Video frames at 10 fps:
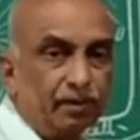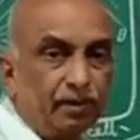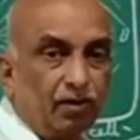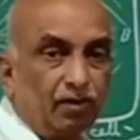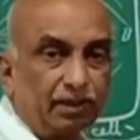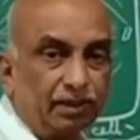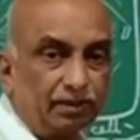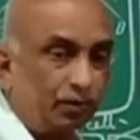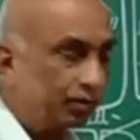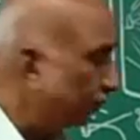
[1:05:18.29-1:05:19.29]
or there is
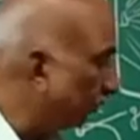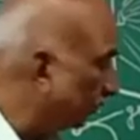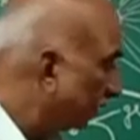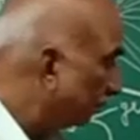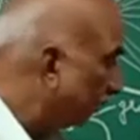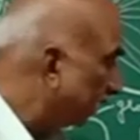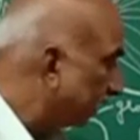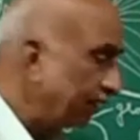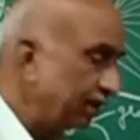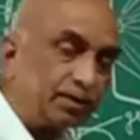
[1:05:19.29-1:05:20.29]
also
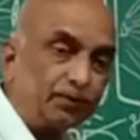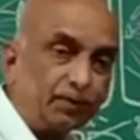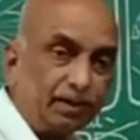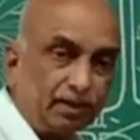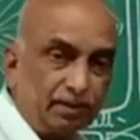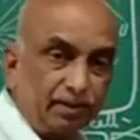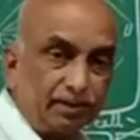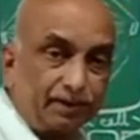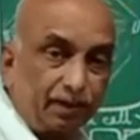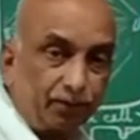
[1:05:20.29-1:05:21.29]
maintenance of the
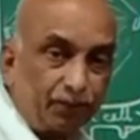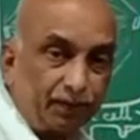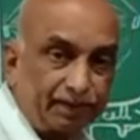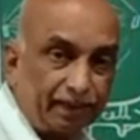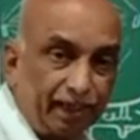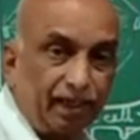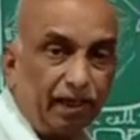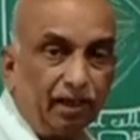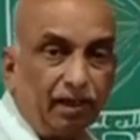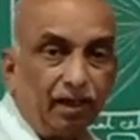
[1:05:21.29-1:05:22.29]
surface
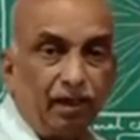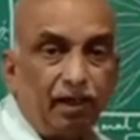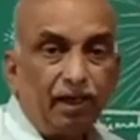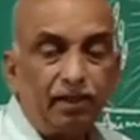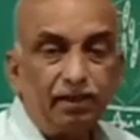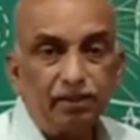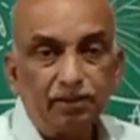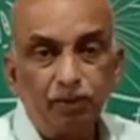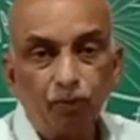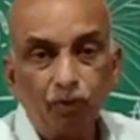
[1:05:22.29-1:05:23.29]
area and the
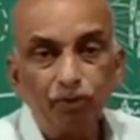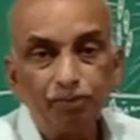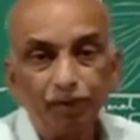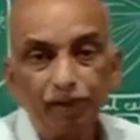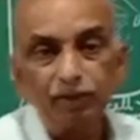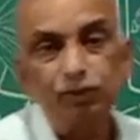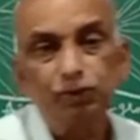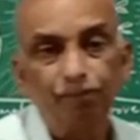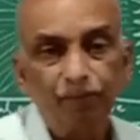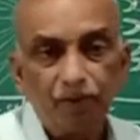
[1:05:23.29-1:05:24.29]
volume
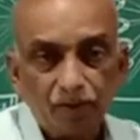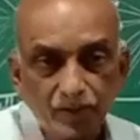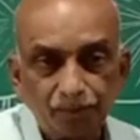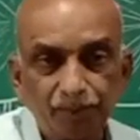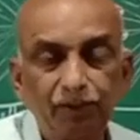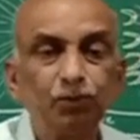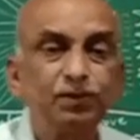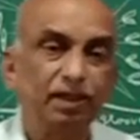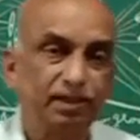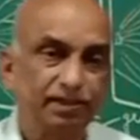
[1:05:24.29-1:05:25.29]
ratio of the two
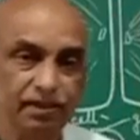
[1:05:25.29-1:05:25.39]
cells.